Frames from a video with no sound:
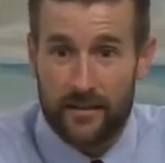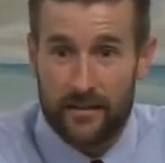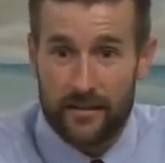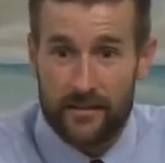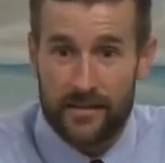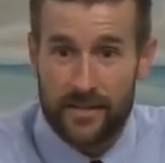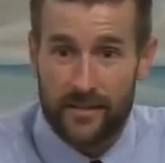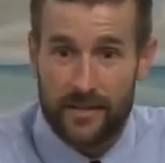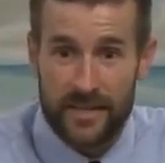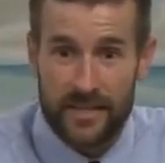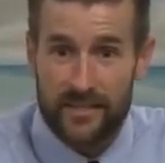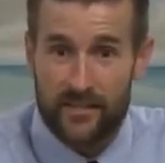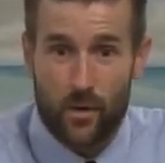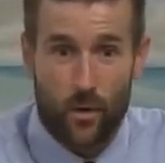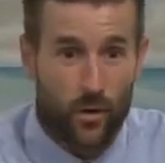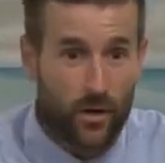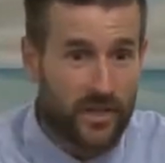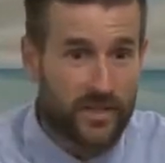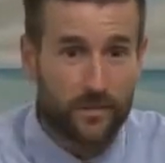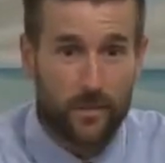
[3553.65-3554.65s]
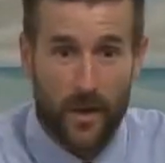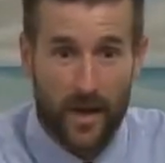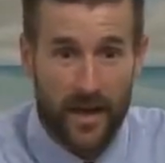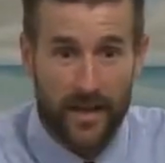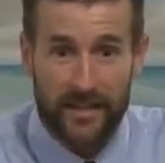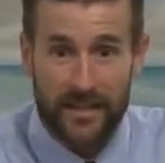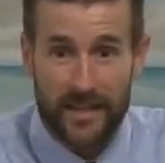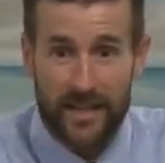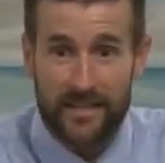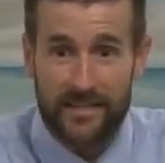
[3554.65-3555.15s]
to these
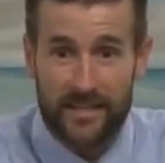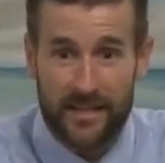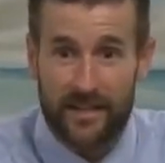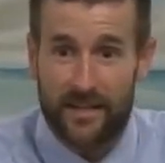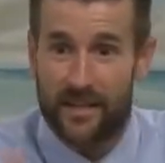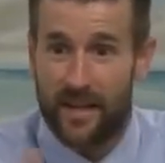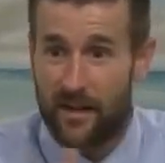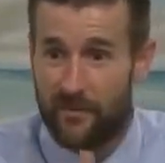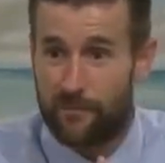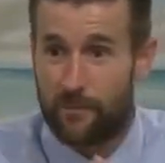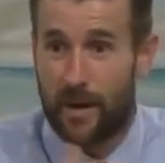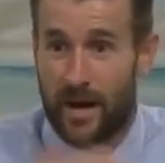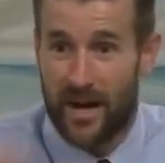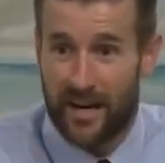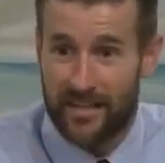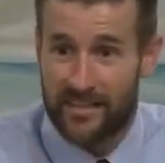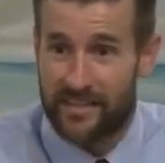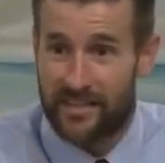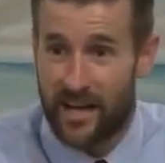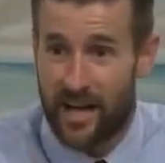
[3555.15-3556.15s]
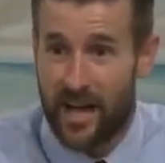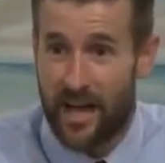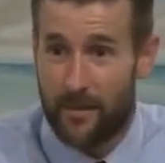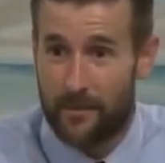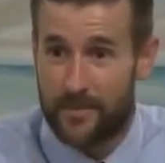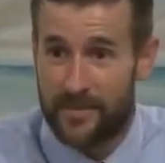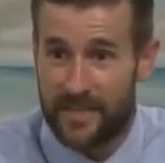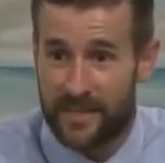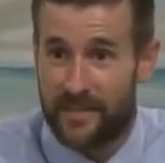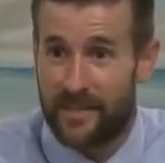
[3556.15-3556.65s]
correspondents and enough box
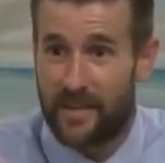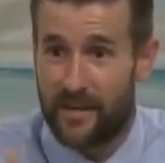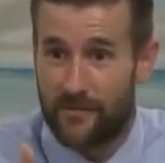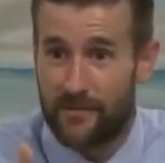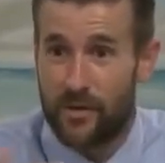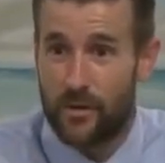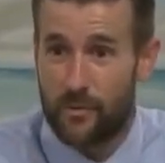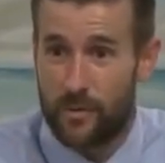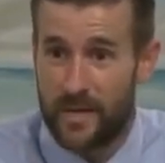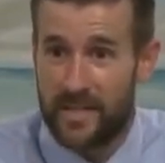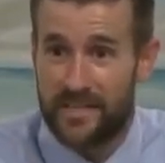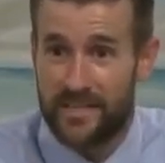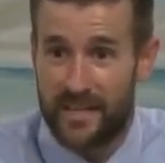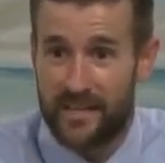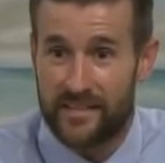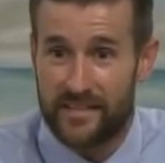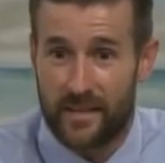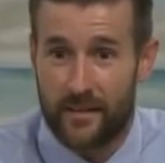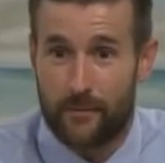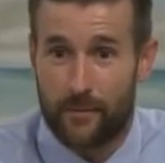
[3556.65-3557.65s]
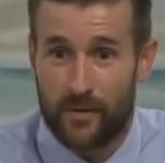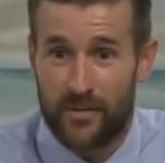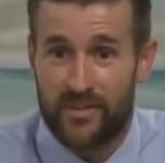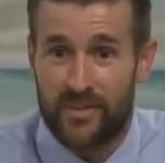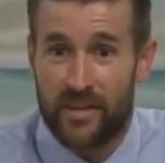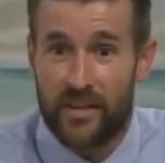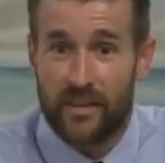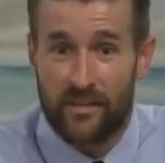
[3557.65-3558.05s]
tops and enough UPC symbols,